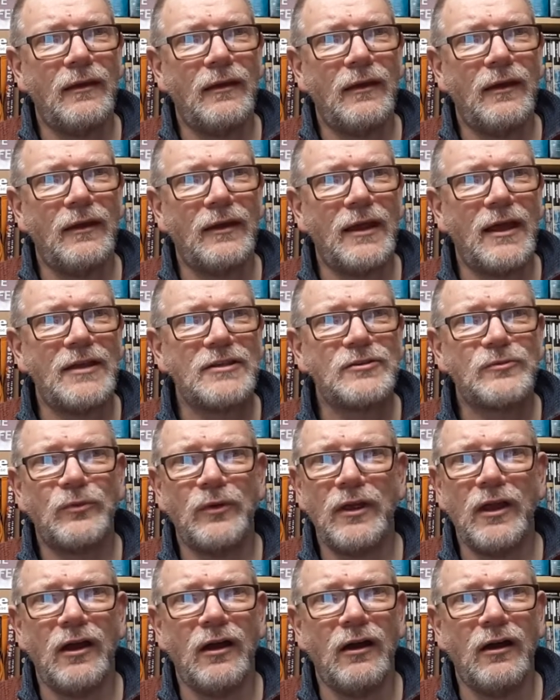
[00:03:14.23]
And as
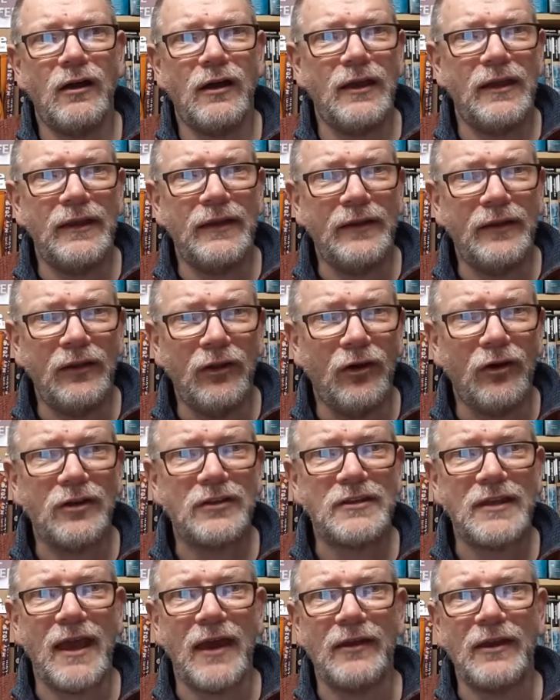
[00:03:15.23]
we are in
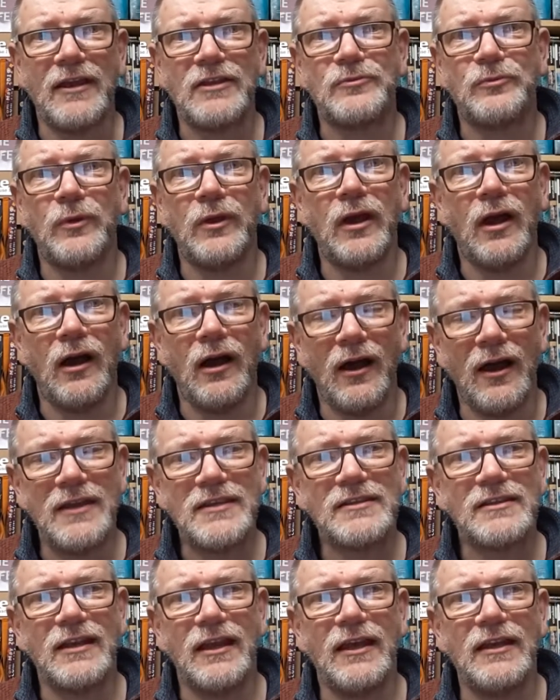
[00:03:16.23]
lockdown, as we are
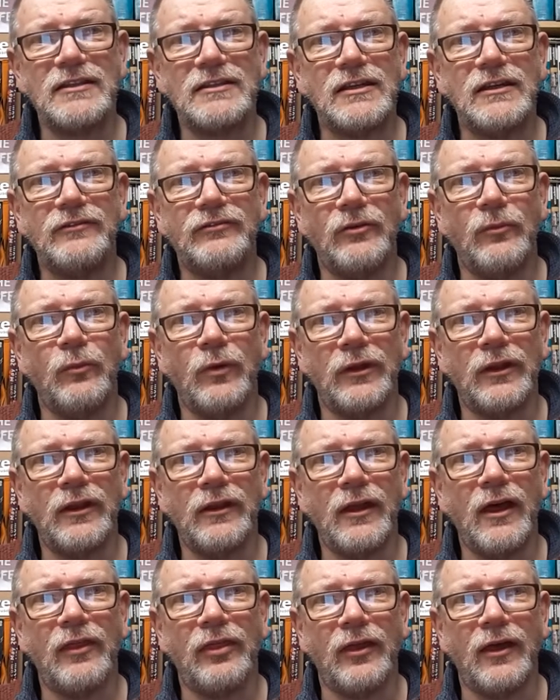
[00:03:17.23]
isolated from one
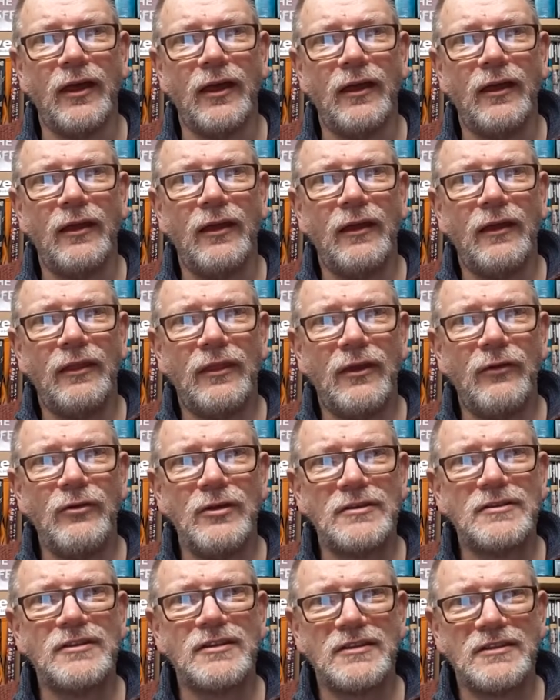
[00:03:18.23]
another, there
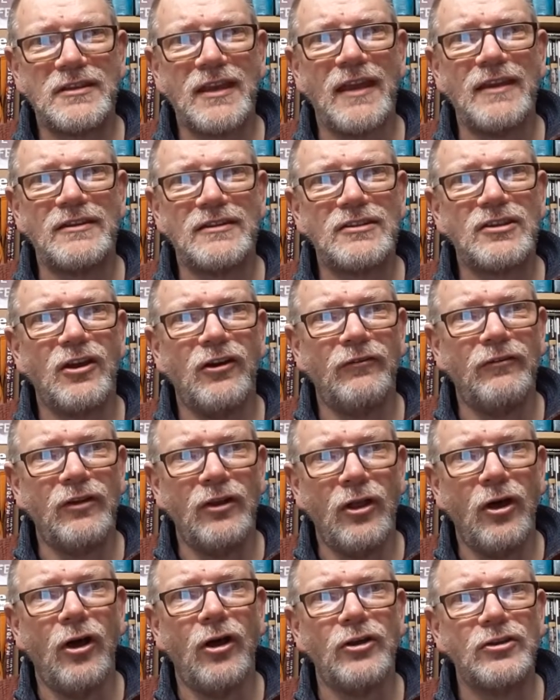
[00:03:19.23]
is a sense of
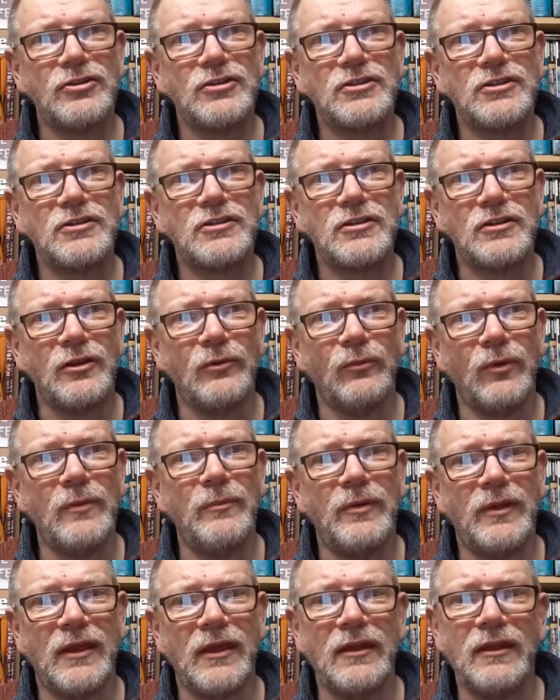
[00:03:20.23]
loss that we
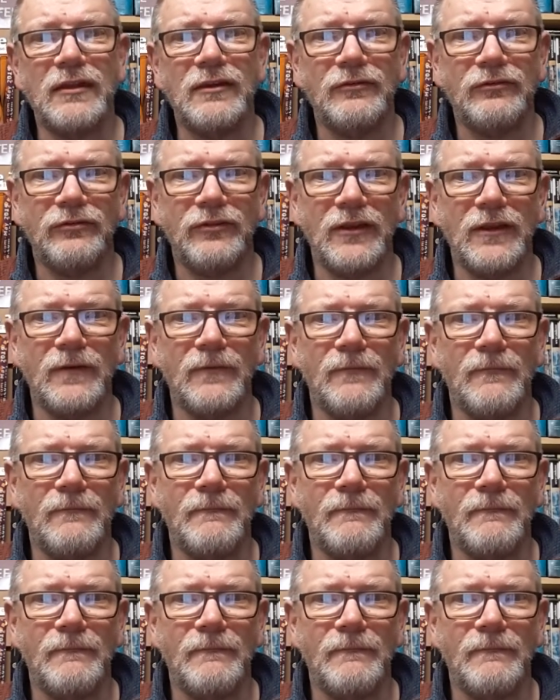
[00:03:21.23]
begin to feel.